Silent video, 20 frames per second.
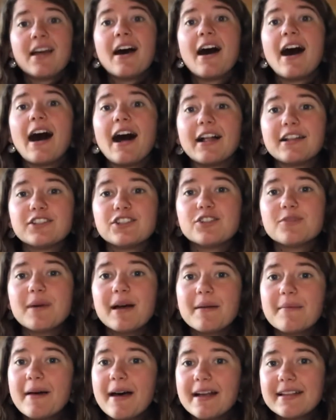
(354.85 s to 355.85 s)
I'll
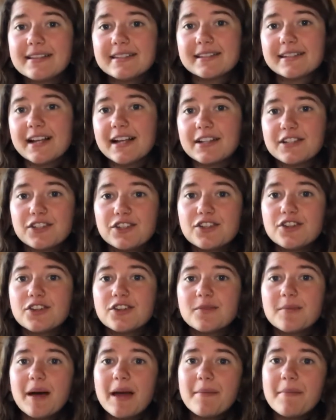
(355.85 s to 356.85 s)
do
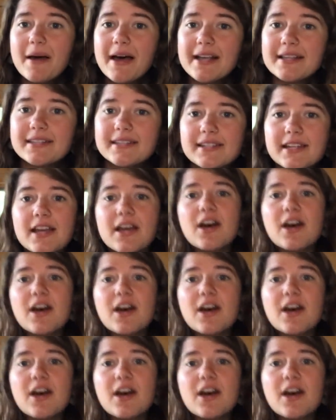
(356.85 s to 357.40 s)
my best.